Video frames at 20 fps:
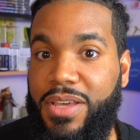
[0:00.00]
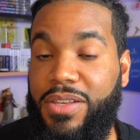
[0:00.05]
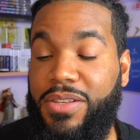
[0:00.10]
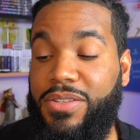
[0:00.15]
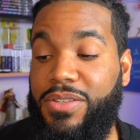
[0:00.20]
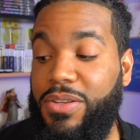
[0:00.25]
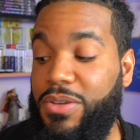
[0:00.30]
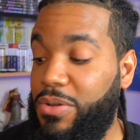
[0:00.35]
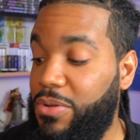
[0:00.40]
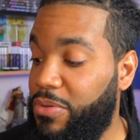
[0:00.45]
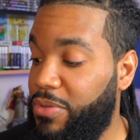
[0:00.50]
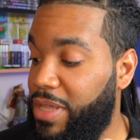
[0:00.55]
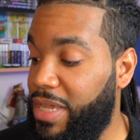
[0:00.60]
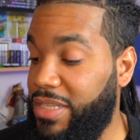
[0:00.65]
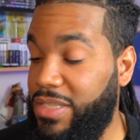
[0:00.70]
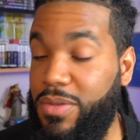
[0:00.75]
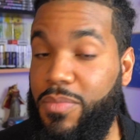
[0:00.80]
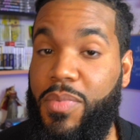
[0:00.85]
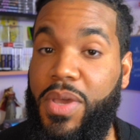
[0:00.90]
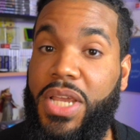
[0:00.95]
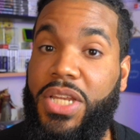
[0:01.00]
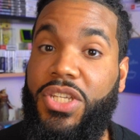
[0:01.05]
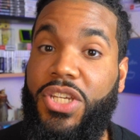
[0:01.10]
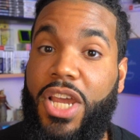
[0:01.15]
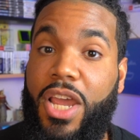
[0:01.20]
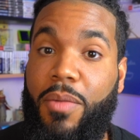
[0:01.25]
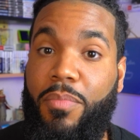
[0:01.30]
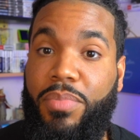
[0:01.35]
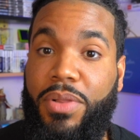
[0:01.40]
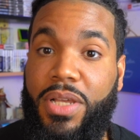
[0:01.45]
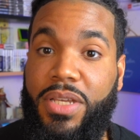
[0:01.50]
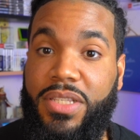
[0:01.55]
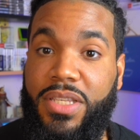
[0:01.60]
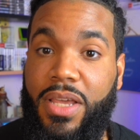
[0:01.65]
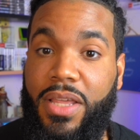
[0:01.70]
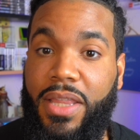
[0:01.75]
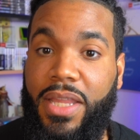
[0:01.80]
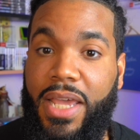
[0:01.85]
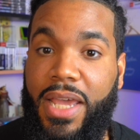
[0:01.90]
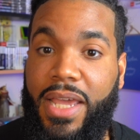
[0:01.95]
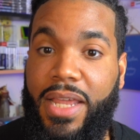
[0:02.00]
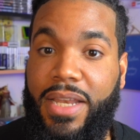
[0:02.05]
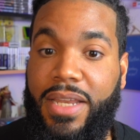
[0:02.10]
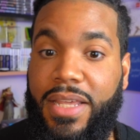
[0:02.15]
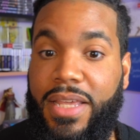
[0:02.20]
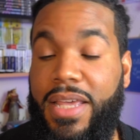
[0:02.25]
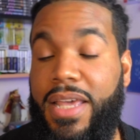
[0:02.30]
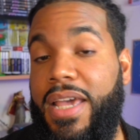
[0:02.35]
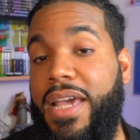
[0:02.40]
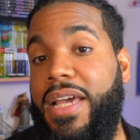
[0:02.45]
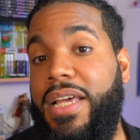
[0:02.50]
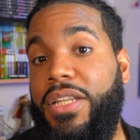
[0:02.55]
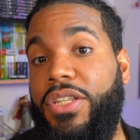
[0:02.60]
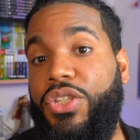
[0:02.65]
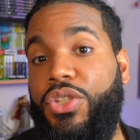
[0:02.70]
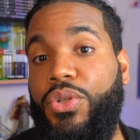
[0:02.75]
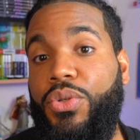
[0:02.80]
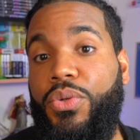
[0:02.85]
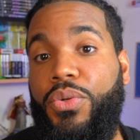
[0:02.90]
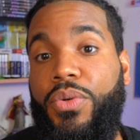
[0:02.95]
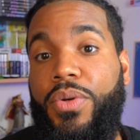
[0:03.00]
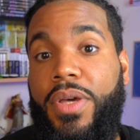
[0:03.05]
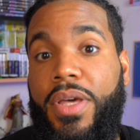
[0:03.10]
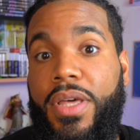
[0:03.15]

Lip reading: So that's a big giant plus on that. 2,